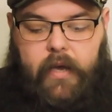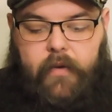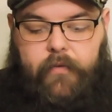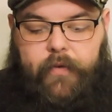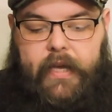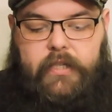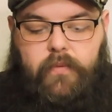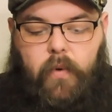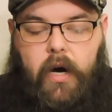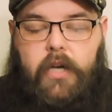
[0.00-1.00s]
face
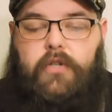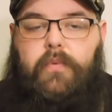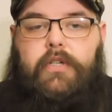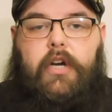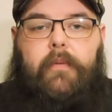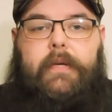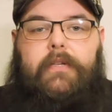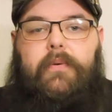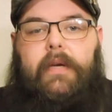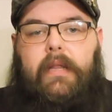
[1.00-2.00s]
wash, which I'll be
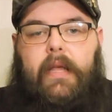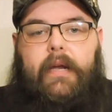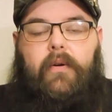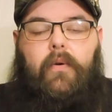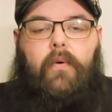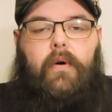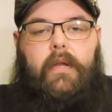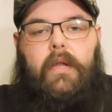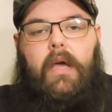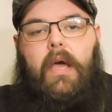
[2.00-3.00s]
doing later
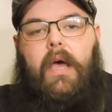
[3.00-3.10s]
on,